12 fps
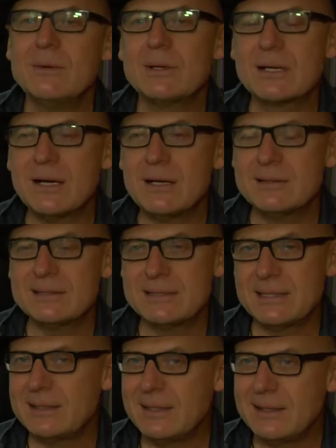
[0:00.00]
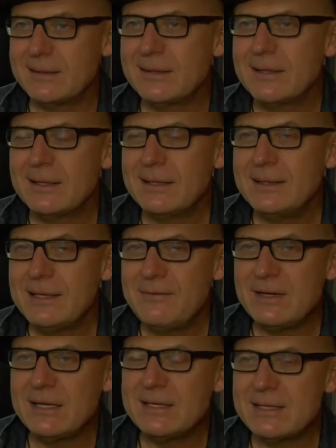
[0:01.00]
we're constantly
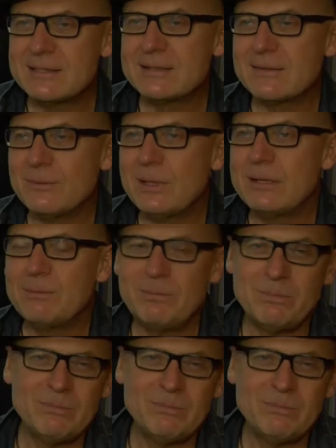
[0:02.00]
living in this, when,